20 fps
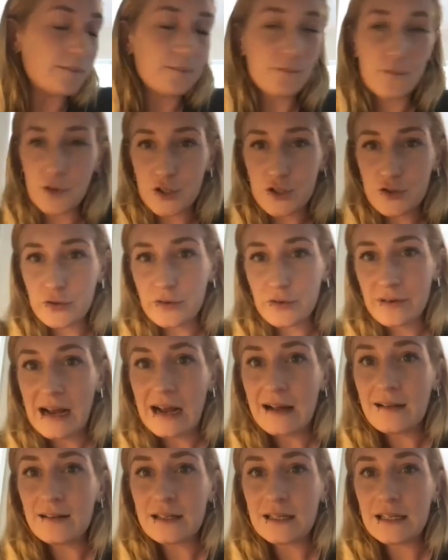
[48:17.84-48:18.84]
virtual
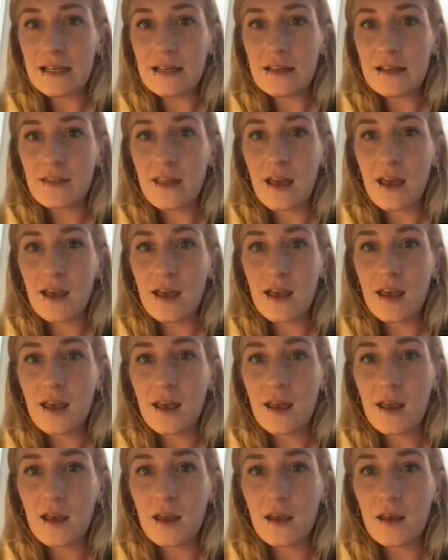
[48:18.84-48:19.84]
reality that
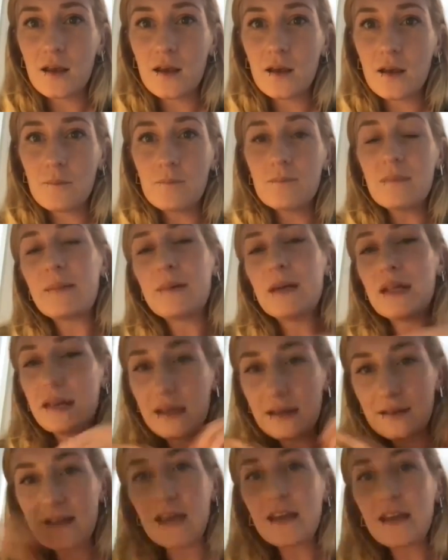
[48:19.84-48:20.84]
maybe
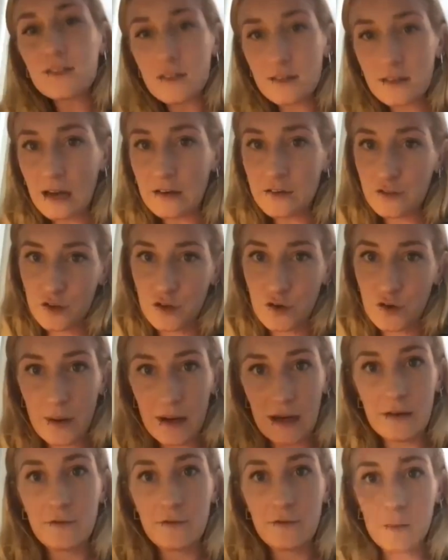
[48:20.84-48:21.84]
like takes attention
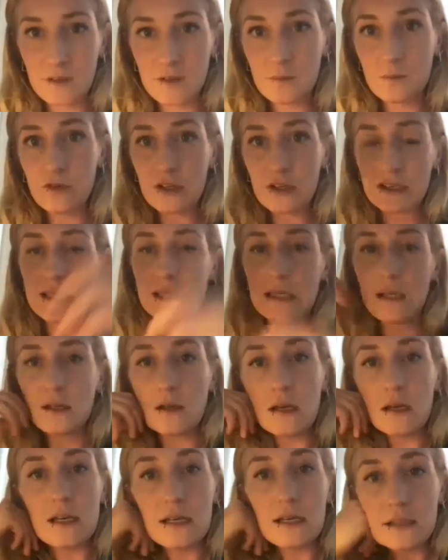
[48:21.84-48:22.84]
away from some really
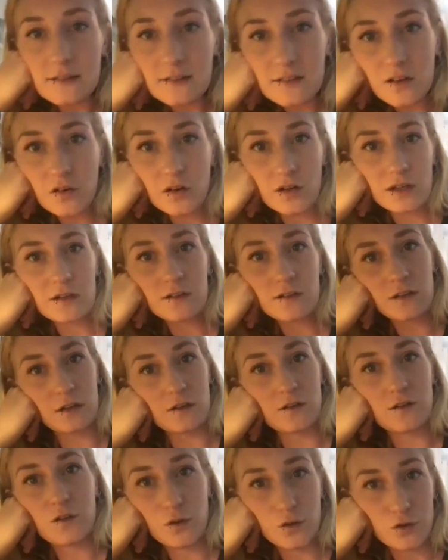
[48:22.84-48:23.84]
serious like
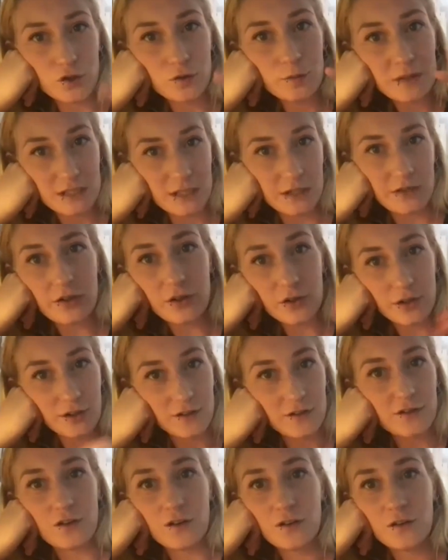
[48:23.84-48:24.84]
socio-material
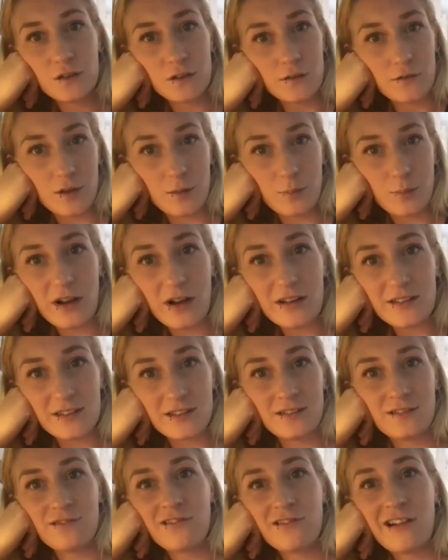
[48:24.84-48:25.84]
concerns of the
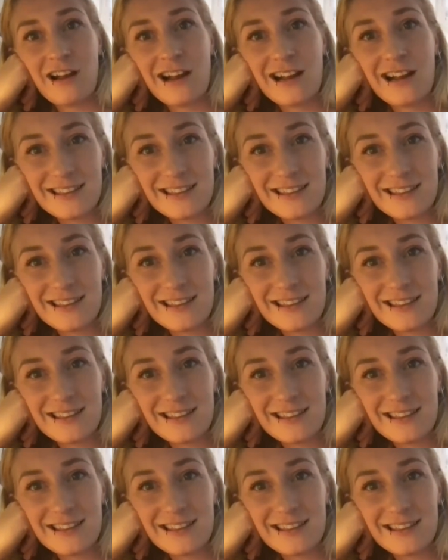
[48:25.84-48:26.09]
present, right?